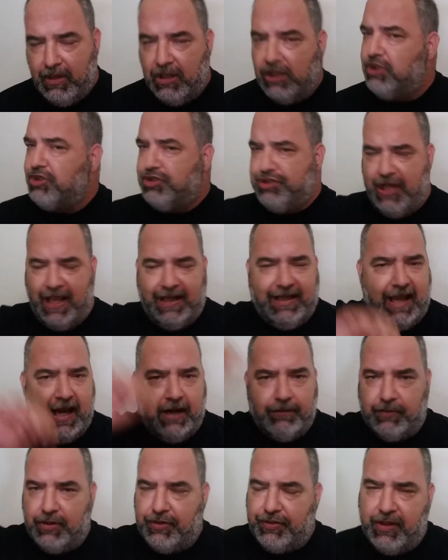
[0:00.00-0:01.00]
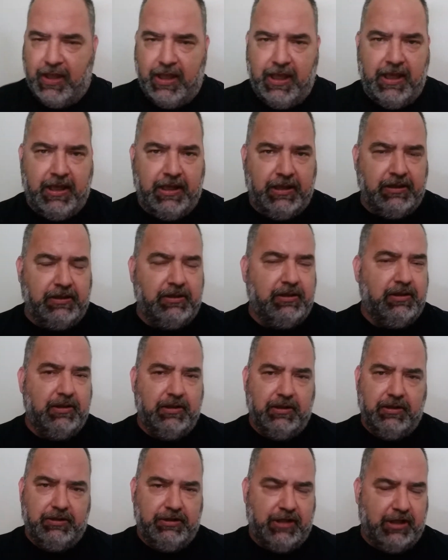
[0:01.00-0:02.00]
Check everything.
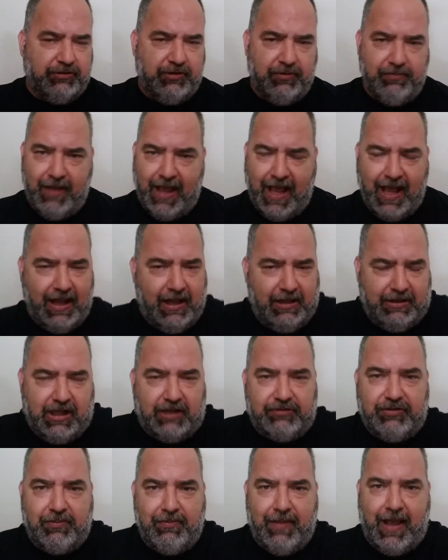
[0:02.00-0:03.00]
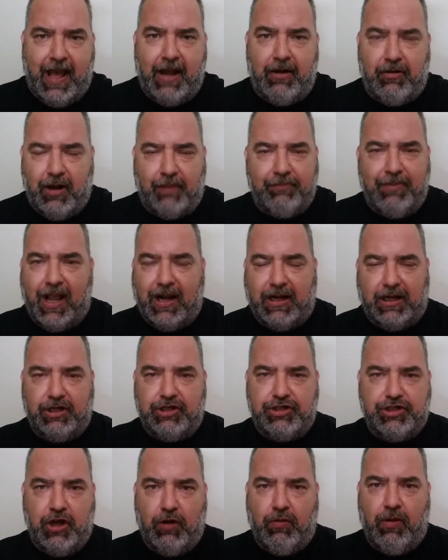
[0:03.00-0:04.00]
Doesn't matter. It doesn't matter. I'm not going to
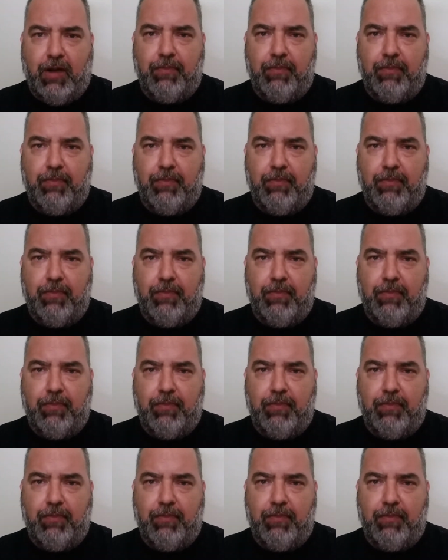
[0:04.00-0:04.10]
show up.